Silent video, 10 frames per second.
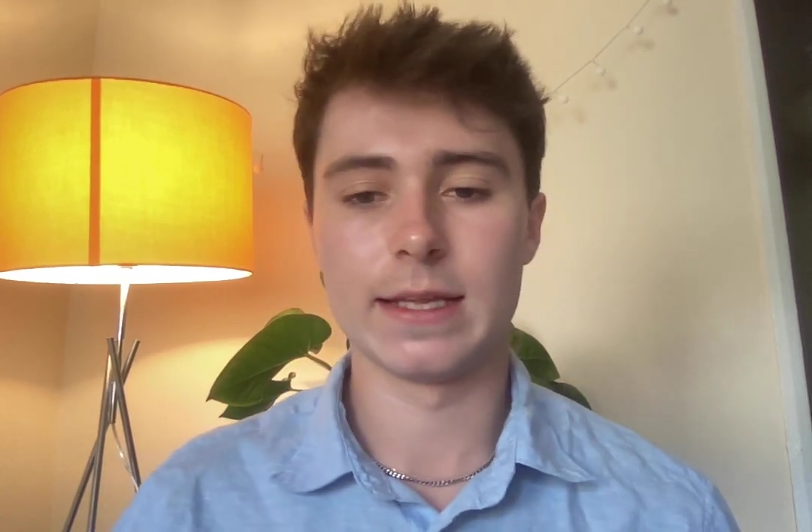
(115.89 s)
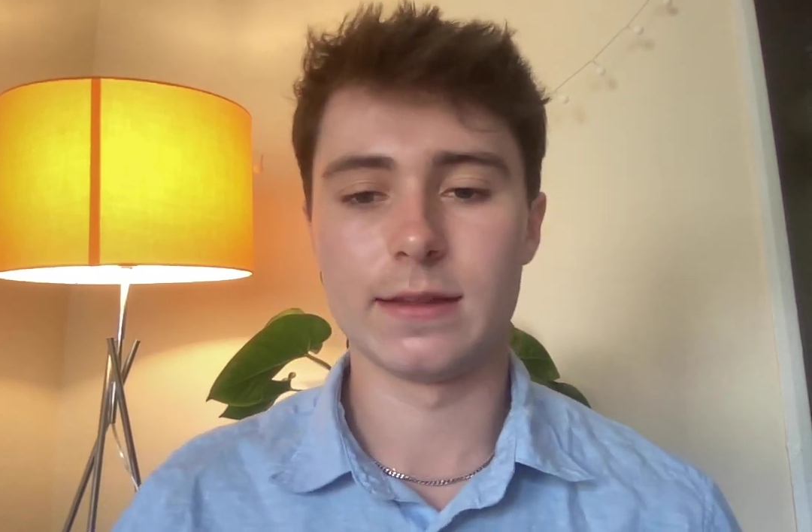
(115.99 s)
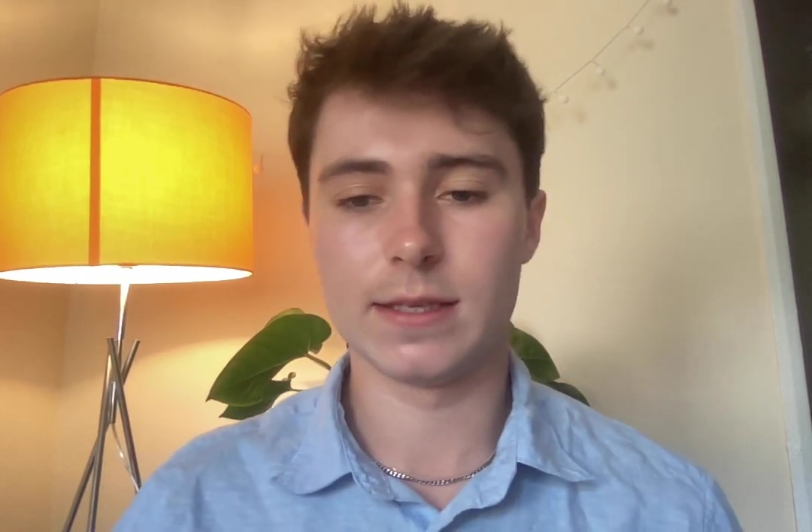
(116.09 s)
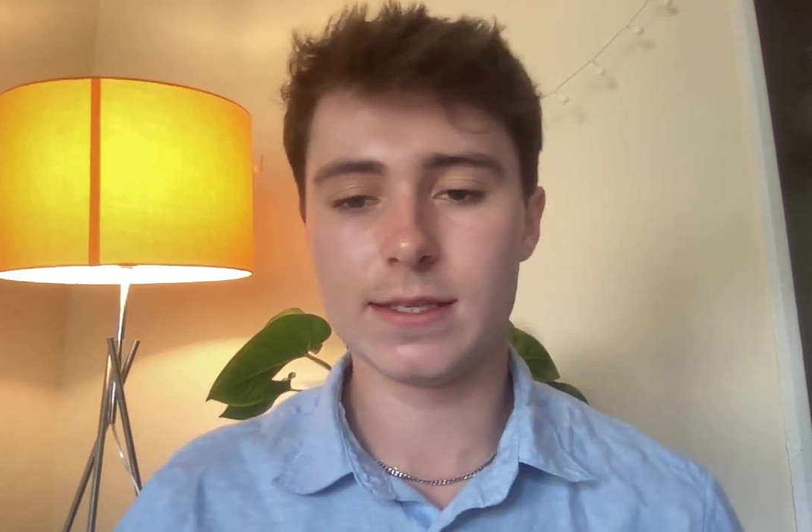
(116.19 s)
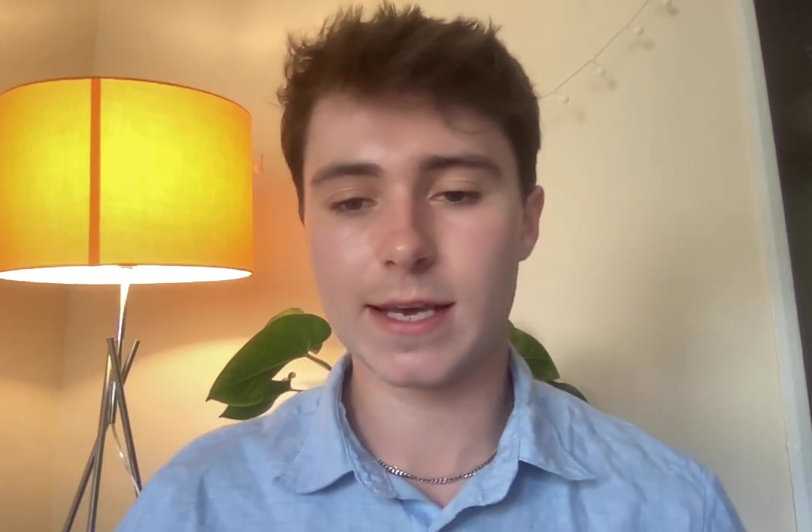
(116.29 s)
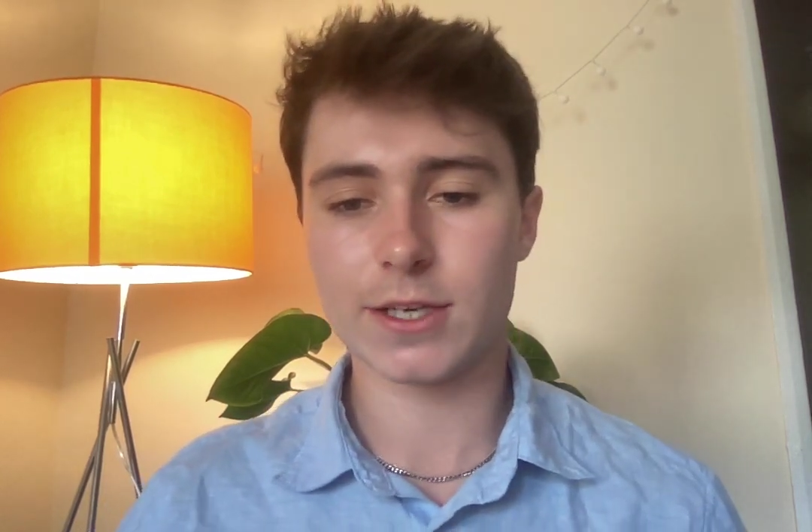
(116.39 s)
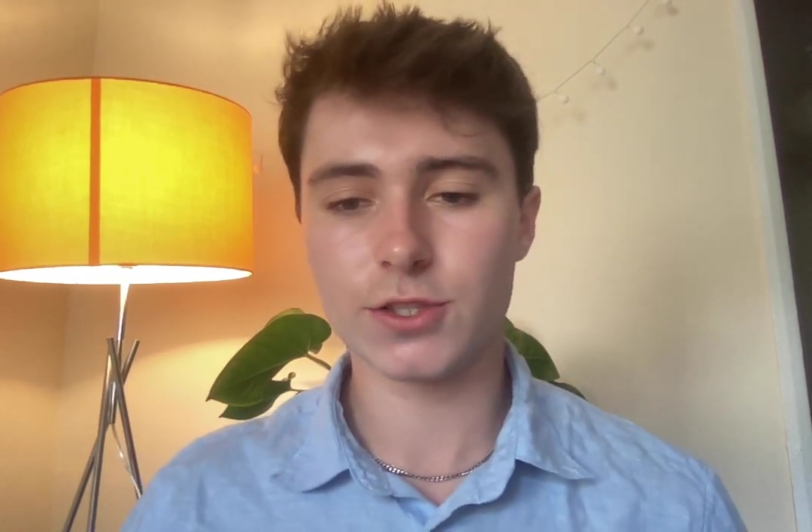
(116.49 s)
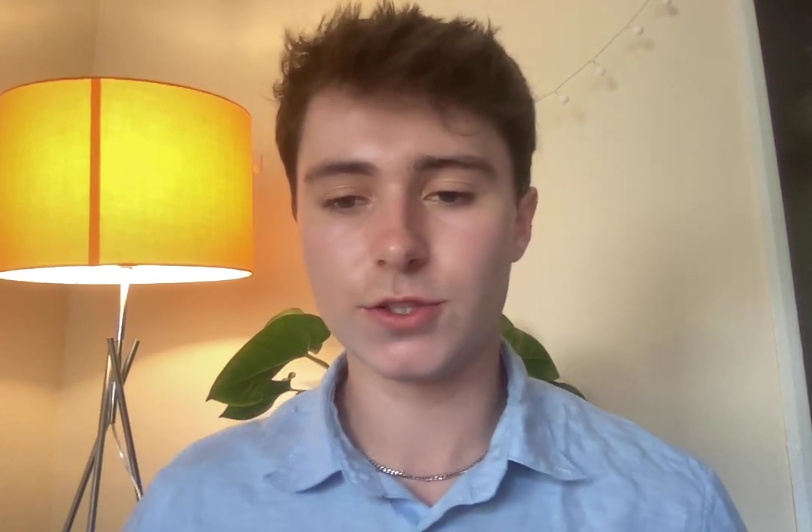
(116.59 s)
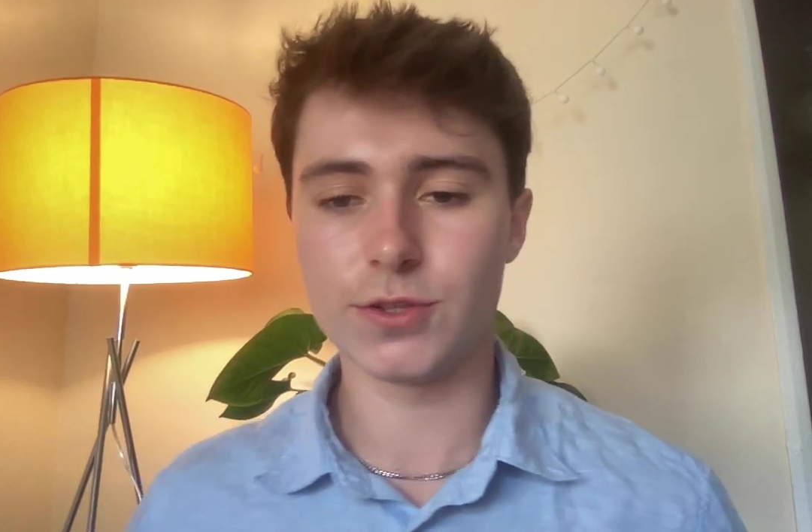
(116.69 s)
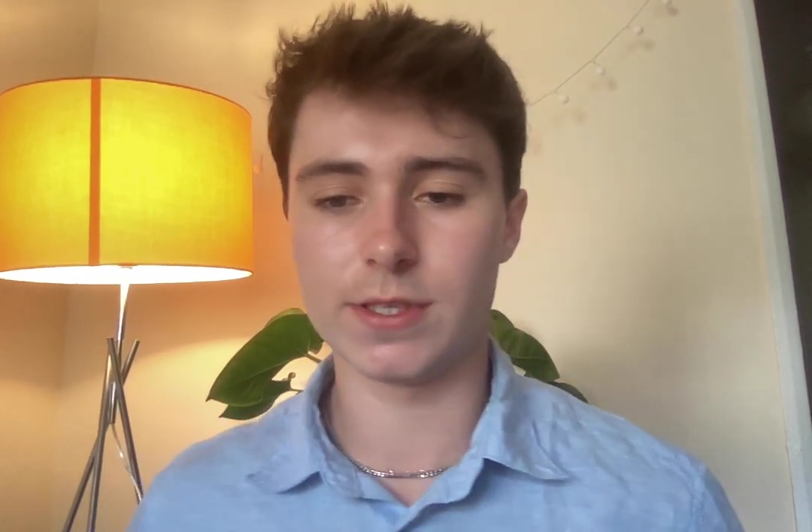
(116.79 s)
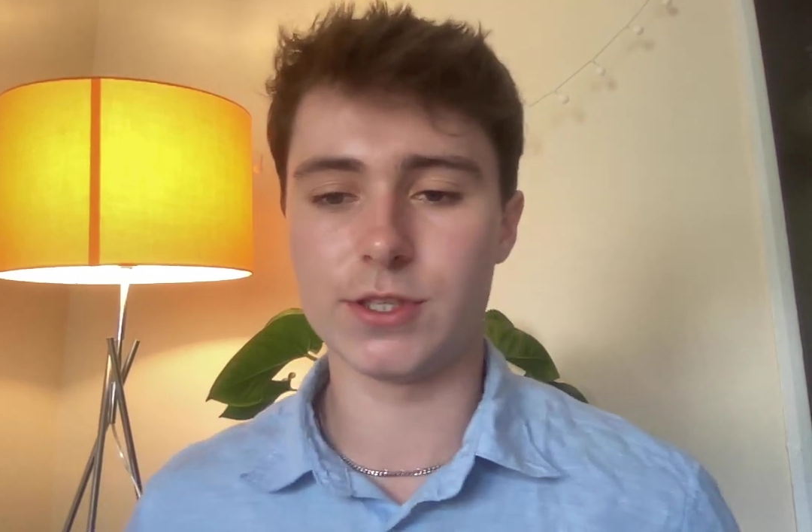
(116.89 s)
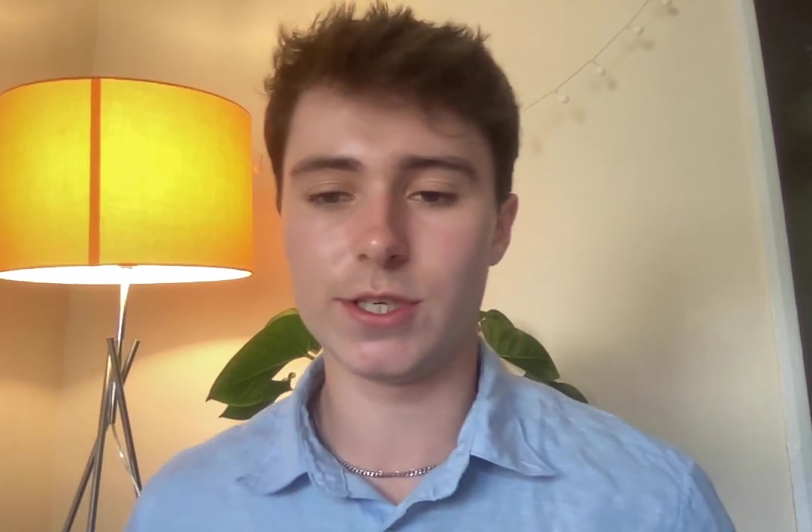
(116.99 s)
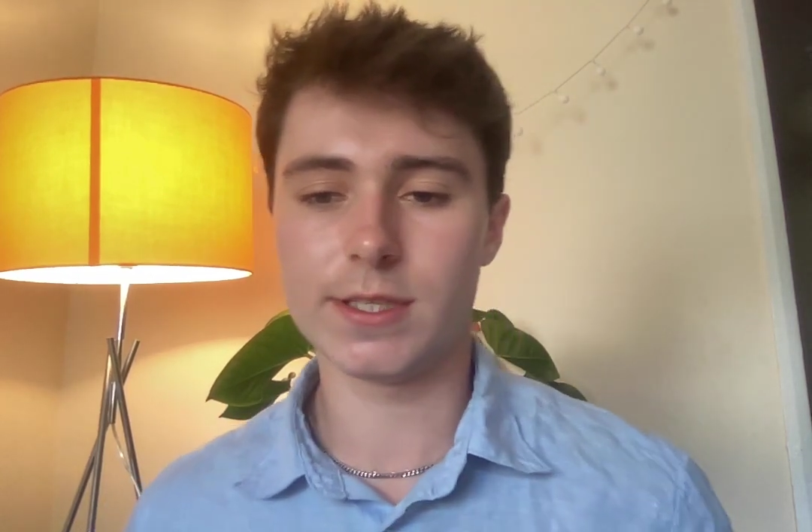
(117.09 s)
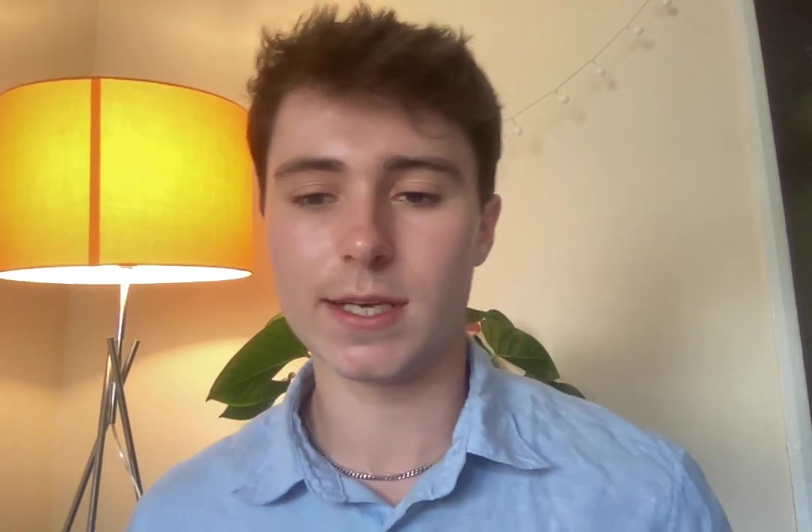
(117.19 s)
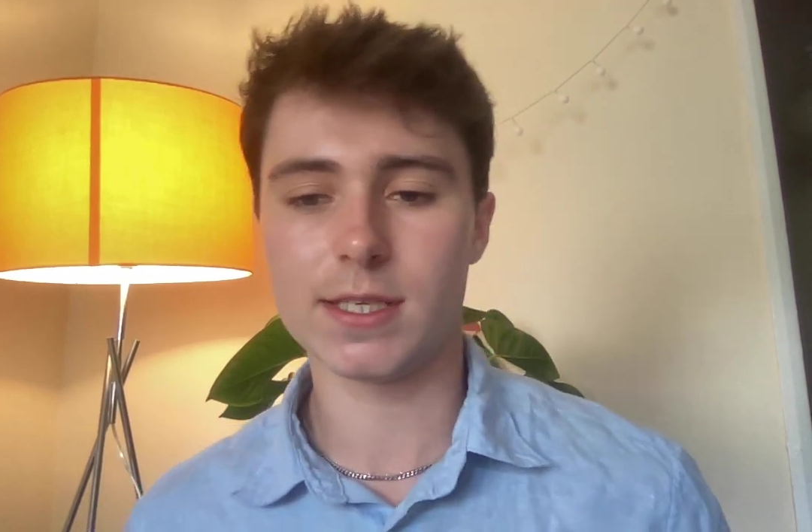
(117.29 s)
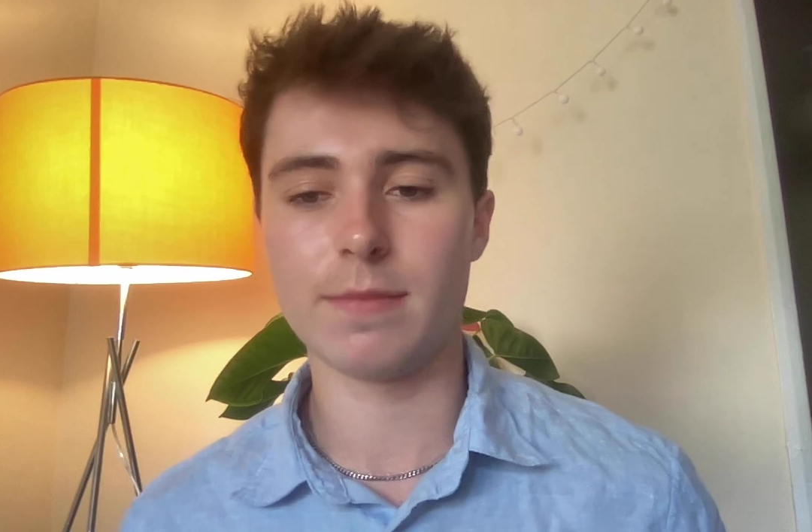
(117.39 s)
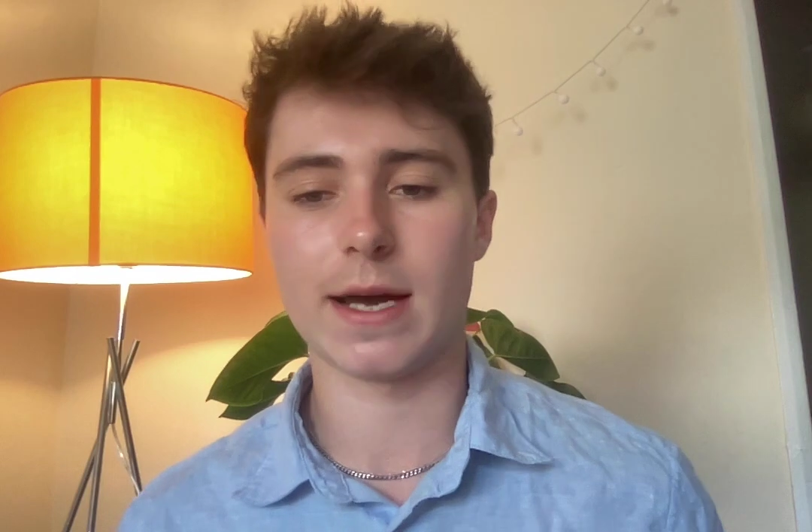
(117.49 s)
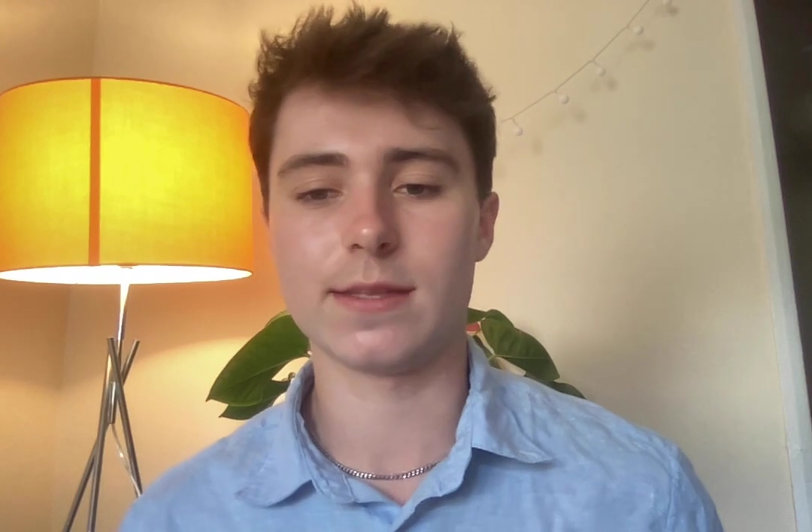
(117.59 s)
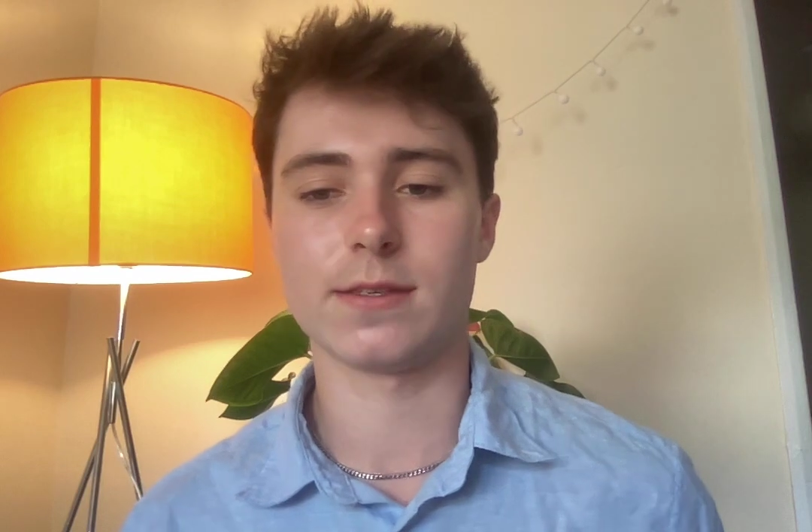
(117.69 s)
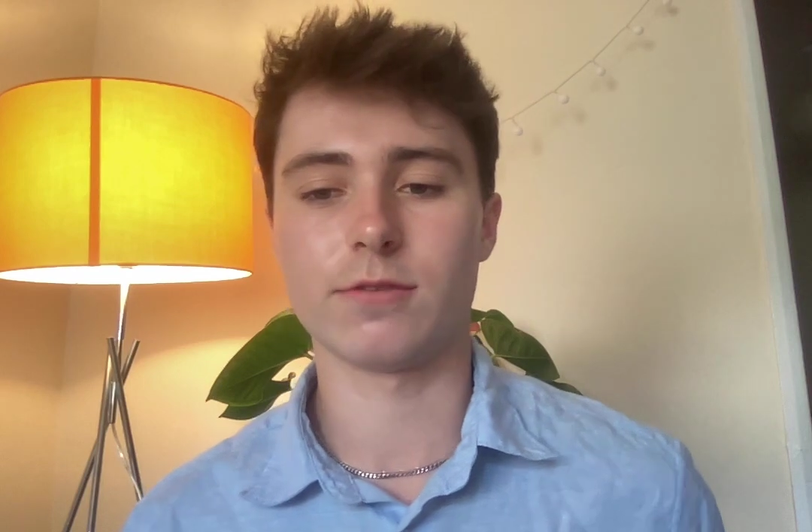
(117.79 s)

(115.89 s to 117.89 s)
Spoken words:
This section uses GCSE maths